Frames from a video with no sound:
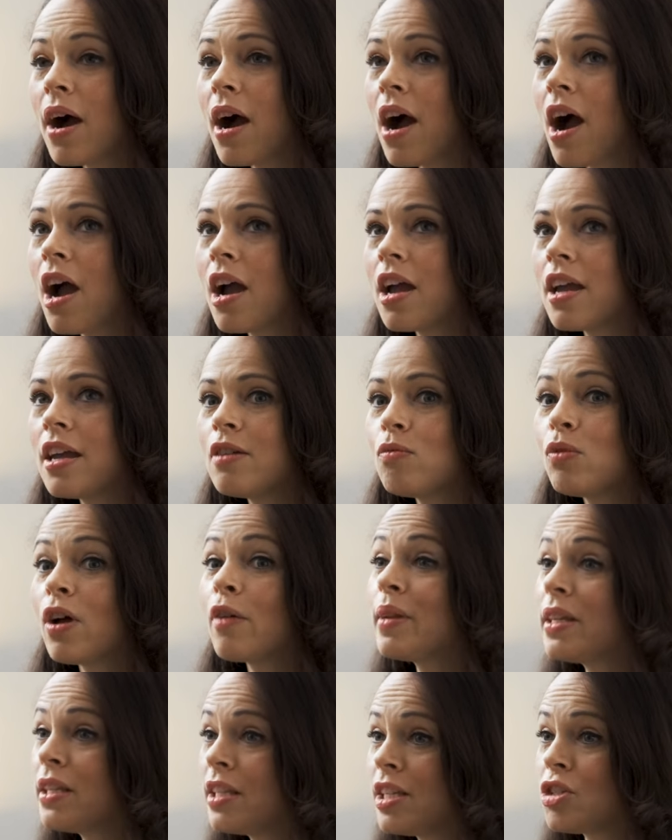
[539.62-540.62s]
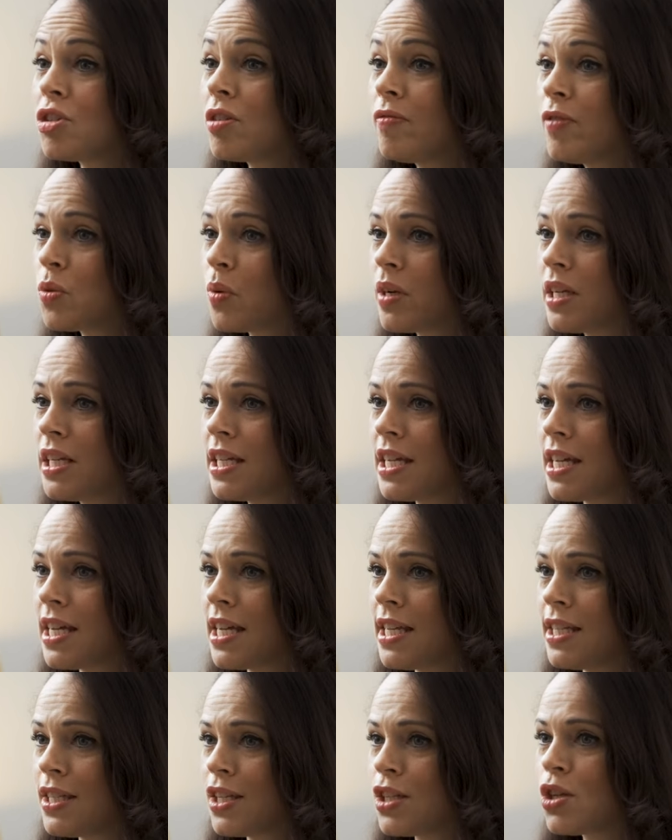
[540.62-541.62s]
I well, I've been in the industry for 20
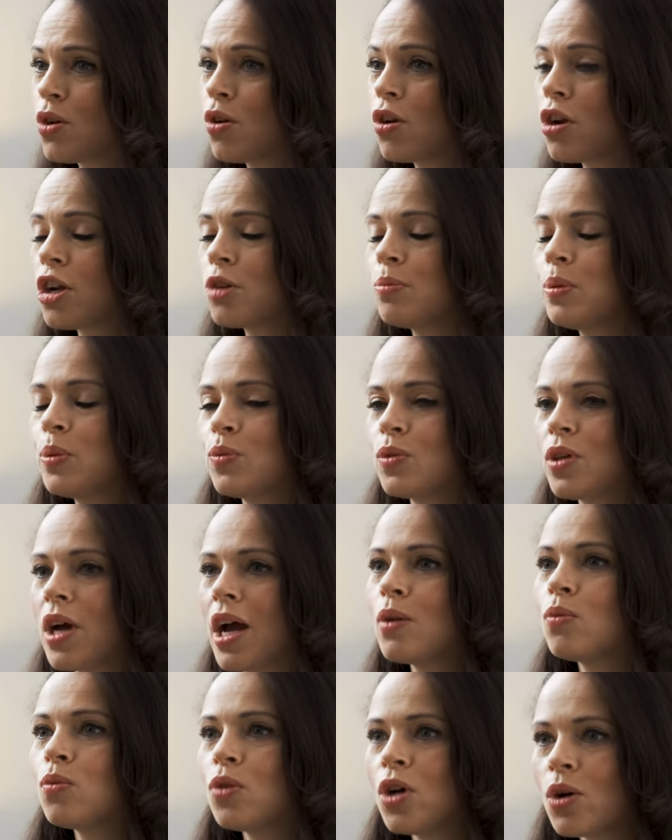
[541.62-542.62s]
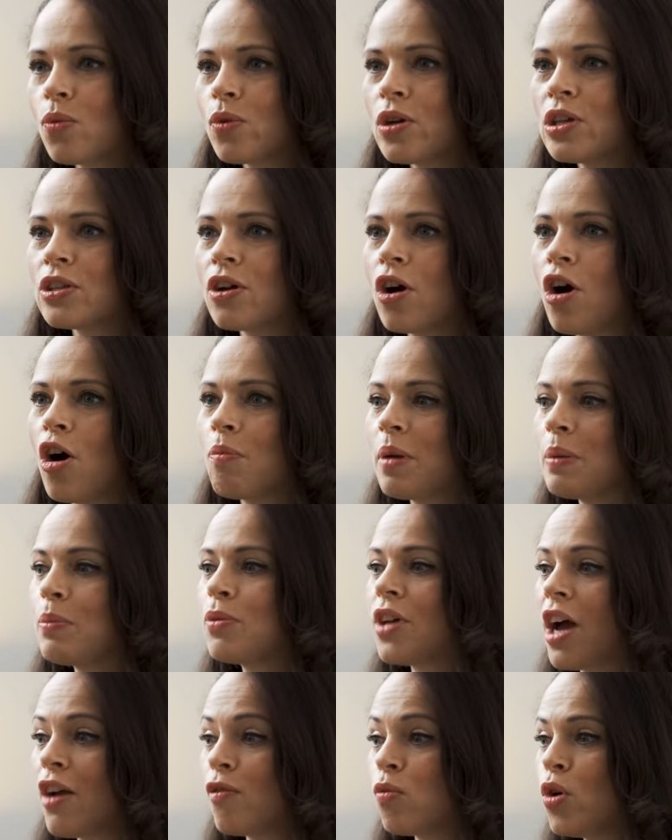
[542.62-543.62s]
years, so a lot of people that I work with are
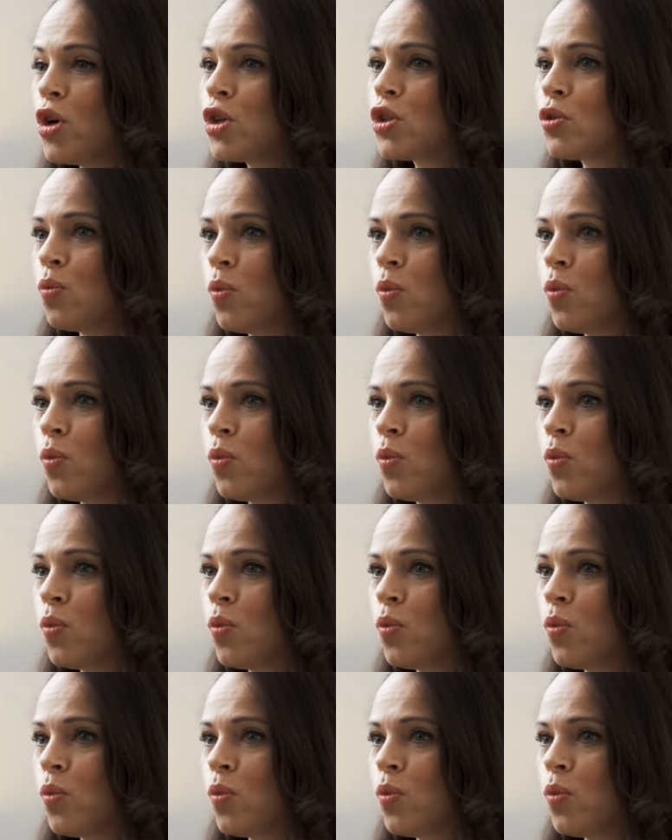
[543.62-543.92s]
people that I've worked